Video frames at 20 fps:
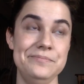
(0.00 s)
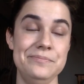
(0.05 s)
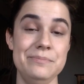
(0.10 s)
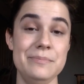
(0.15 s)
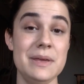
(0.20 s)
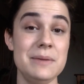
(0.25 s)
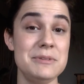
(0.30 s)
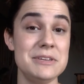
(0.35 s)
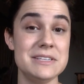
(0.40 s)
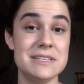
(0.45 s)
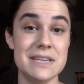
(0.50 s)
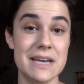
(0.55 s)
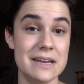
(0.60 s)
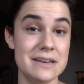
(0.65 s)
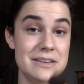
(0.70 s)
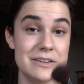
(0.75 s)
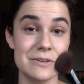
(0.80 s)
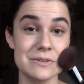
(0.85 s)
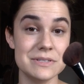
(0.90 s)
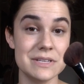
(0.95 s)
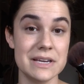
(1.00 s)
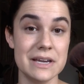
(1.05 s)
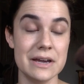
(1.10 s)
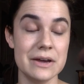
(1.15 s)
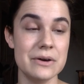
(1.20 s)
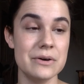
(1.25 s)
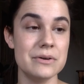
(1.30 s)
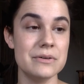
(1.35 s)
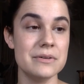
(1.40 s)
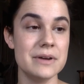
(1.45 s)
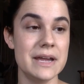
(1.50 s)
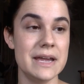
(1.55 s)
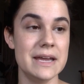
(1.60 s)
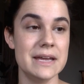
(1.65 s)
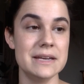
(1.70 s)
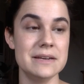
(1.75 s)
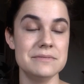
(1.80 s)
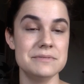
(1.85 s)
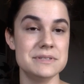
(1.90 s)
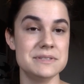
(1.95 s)
maybe 10 years ago,
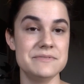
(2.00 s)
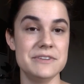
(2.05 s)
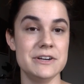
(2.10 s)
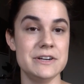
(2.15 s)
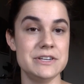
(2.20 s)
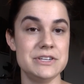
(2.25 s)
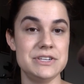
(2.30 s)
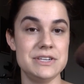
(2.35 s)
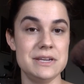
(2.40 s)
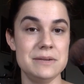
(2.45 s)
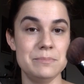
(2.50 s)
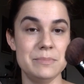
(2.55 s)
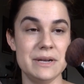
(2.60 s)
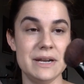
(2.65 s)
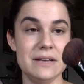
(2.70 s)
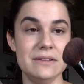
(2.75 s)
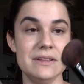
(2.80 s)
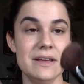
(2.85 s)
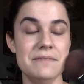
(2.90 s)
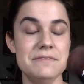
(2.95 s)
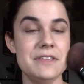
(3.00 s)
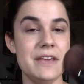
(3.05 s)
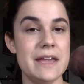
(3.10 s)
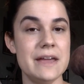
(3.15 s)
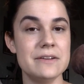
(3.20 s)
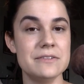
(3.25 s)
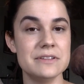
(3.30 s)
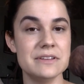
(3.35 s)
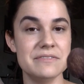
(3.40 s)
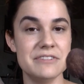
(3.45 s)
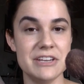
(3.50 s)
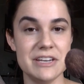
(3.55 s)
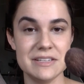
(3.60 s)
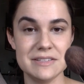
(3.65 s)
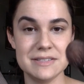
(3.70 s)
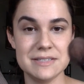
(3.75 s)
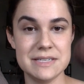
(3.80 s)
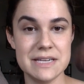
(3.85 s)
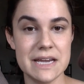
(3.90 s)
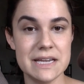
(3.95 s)
and it was very cheap, but I love the angle of it.
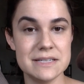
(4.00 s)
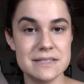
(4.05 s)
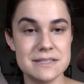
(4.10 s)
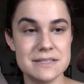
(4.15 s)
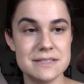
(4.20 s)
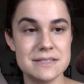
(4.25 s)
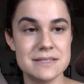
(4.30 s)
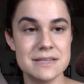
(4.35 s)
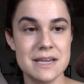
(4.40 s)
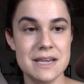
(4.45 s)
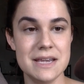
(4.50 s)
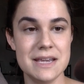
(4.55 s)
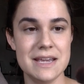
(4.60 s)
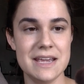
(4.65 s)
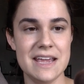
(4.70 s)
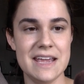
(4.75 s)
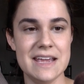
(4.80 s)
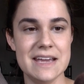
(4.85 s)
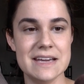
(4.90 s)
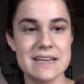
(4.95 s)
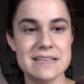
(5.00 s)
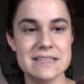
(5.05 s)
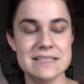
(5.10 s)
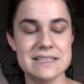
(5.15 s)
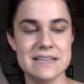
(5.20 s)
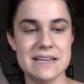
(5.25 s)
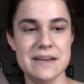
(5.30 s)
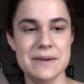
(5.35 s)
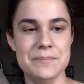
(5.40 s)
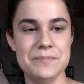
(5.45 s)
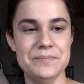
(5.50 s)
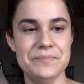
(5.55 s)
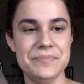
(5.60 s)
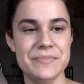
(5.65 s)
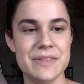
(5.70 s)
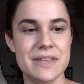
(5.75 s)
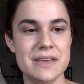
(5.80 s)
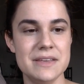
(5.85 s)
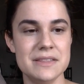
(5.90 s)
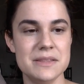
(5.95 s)
It's dense, and
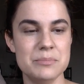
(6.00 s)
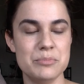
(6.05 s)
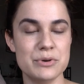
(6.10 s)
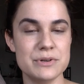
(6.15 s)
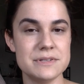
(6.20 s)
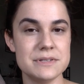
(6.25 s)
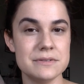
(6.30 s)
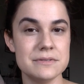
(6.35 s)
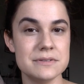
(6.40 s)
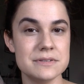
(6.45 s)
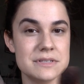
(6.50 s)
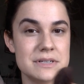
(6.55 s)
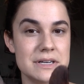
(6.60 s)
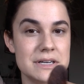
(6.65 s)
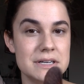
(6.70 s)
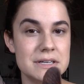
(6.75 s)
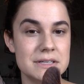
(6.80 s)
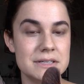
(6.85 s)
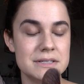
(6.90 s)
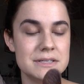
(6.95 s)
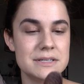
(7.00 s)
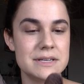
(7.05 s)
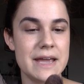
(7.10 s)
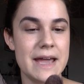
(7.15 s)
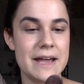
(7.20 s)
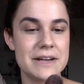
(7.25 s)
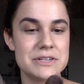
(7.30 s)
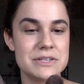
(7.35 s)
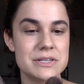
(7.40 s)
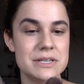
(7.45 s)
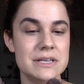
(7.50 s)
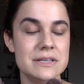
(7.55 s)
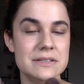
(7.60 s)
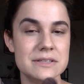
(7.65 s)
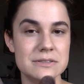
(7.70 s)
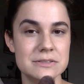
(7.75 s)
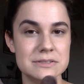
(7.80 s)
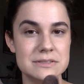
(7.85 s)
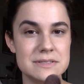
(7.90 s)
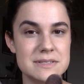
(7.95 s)
the bristles are actually a
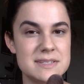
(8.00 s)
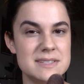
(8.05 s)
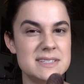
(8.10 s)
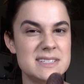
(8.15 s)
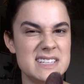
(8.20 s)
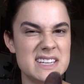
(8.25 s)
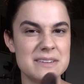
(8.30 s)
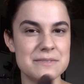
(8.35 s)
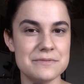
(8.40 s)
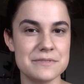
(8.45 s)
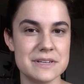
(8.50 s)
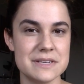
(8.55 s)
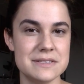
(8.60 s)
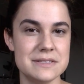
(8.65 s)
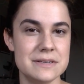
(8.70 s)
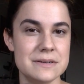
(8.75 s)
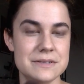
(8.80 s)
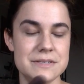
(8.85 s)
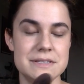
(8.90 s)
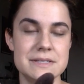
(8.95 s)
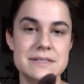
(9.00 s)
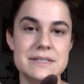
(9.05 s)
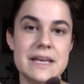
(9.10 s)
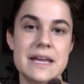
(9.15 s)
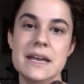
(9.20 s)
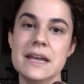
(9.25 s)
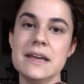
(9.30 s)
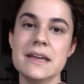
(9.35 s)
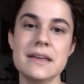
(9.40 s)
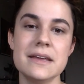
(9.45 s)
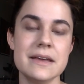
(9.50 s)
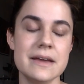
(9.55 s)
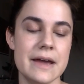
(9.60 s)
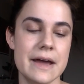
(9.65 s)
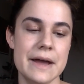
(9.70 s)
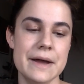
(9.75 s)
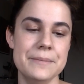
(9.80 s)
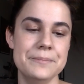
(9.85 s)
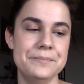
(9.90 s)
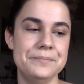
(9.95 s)
little stiff because they're synthetic,
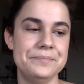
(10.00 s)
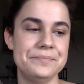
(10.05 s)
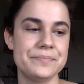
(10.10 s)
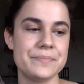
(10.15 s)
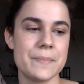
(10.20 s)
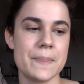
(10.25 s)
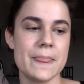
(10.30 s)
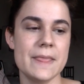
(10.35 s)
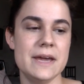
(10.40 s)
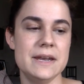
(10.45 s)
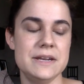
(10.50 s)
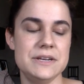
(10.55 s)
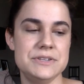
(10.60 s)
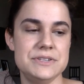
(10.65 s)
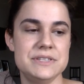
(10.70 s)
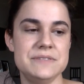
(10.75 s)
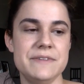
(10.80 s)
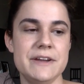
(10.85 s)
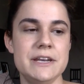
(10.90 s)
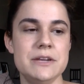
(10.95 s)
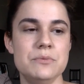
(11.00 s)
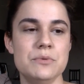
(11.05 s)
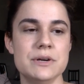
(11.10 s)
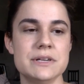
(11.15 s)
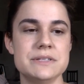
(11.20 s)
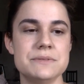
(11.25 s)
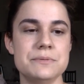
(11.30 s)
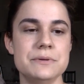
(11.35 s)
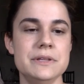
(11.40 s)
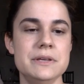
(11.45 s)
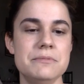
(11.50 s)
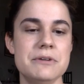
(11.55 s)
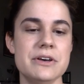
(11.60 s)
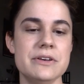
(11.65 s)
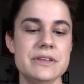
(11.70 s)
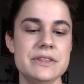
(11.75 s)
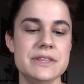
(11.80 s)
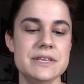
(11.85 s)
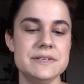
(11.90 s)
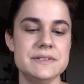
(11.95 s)
and I just find it works really well.
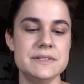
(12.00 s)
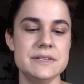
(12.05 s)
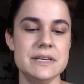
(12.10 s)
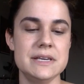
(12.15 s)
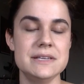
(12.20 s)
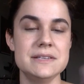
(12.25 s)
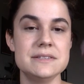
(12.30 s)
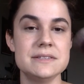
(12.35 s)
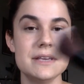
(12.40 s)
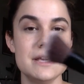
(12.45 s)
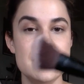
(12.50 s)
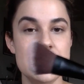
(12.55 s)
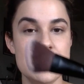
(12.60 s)
And this is